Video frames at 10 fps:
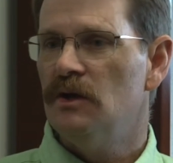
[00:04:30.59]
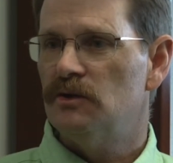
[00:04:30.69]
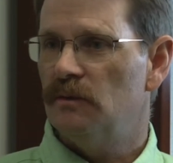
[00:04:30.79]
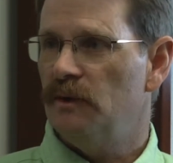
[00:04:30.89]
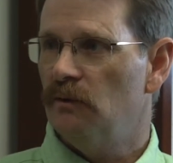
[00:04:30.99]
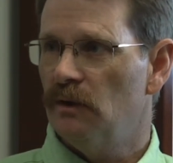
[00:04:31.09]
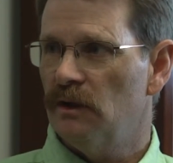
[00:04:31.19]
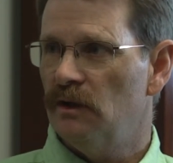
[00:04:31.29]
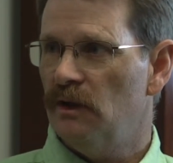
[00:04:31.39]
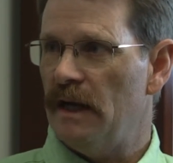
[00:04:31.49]
Should be
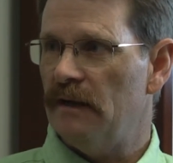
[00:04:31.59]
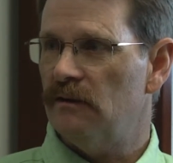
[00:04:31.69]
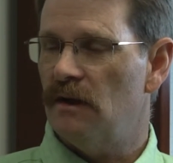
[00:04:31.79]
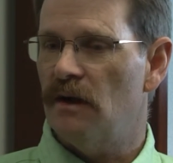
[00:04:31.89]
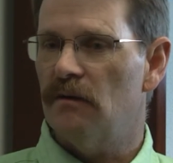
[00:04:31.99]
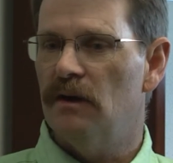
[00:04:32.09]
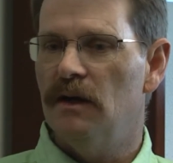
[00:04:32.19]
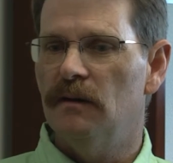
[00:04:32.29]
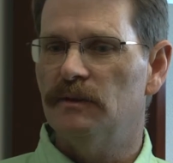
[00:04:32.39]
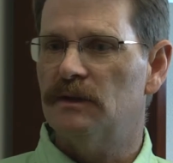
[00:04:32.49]
really good out there.
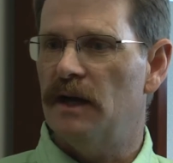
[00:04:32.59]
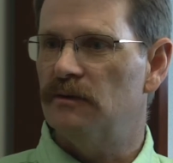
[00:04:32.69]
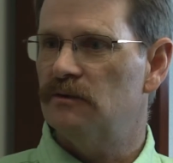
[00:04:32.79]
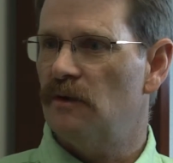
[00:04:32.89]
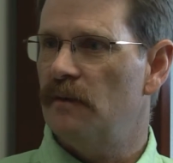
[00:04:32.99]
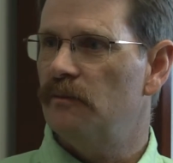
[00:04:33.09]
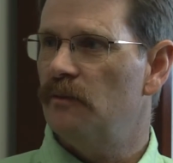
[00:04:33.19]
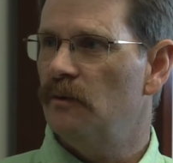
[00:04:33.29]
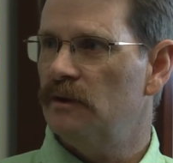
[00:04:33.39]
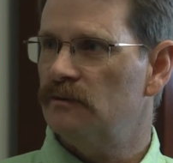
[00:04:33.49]
It's got stripe
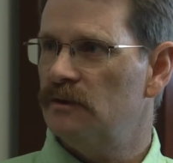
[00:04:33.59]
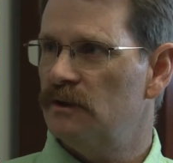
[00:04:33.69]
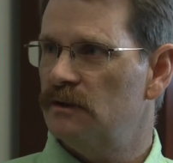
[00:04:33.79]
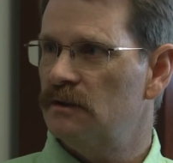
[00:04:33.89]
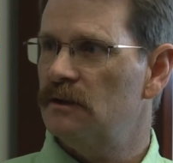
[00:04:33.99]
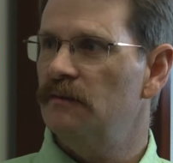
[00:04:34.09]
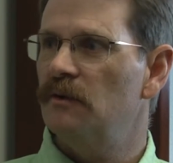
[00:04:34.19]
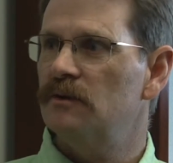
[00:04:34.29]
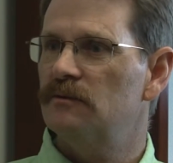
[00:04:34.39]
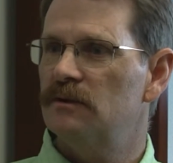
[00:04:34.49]
rust resistance, leaf
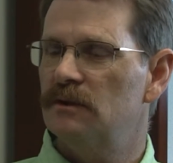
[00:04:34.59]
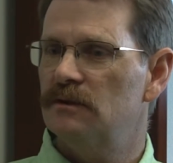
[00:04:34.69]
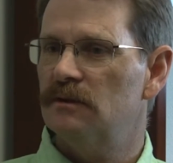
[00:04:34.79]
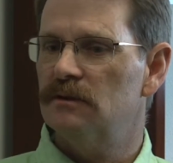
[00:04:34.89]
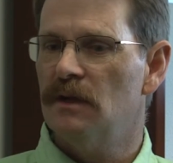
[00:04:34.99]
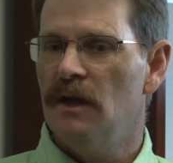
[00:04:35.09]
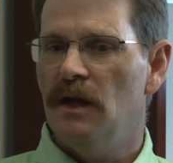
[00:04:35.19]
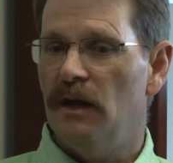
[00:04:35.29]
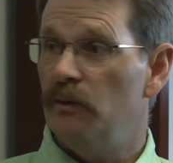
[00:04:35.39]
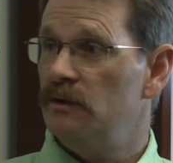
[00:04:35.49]
rust resistance,
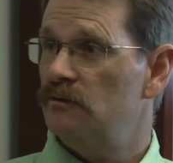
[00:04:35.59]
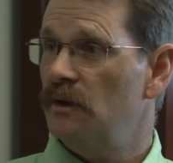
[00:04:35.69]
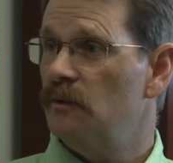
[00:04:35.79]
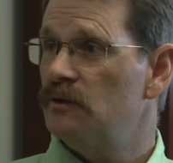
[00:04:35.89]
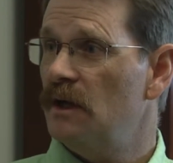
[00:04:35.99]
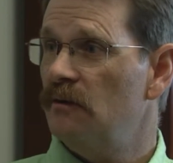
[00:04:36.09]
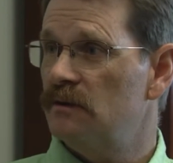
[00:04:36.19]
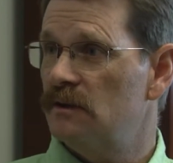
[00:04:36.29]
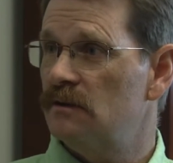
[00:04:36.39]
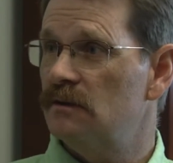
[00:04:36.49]
and wheat streak mosaic
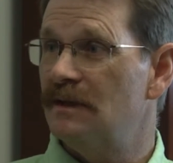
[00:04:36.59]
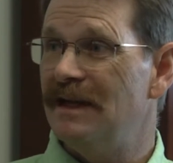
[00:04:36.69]
resistance.